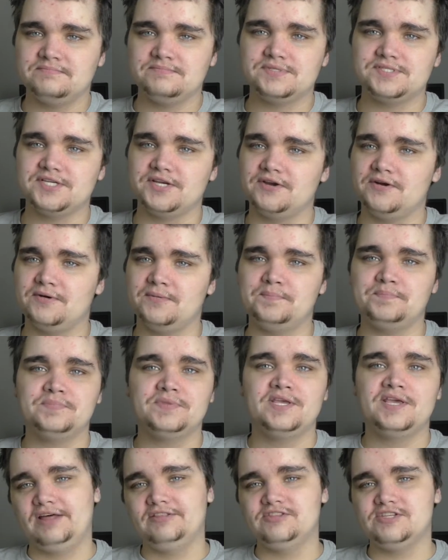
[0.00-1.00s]
So
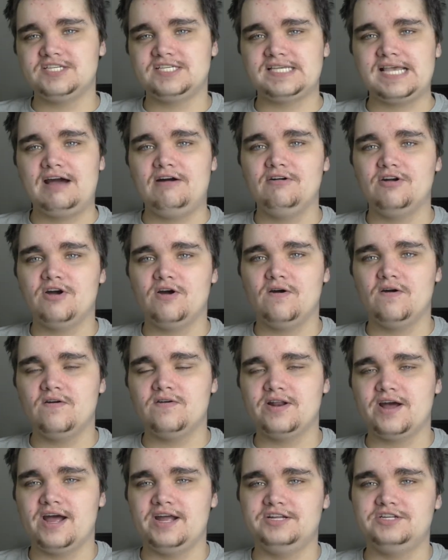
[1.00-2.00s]
now the sound
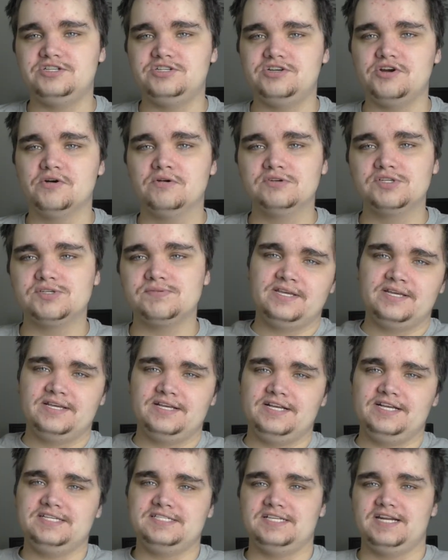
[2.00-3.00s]
card I chose
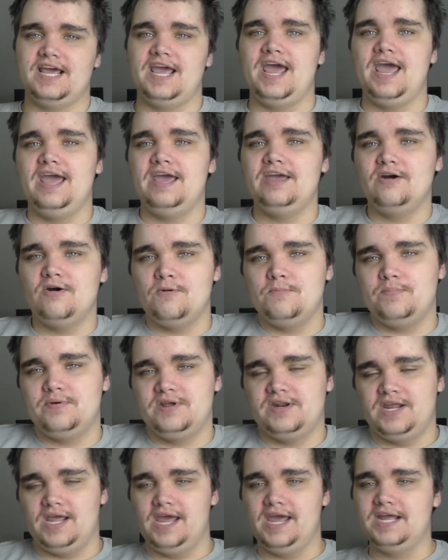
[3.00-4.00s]
is an
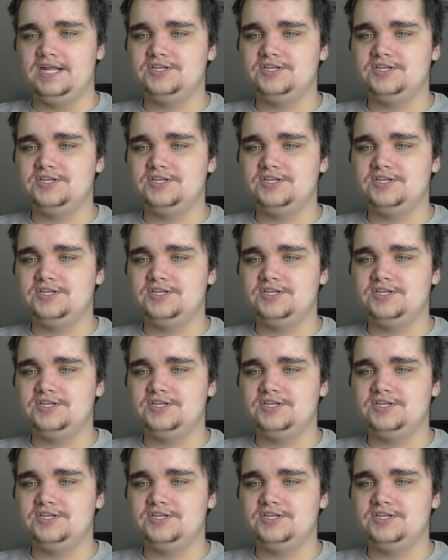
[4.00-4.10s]
AOpen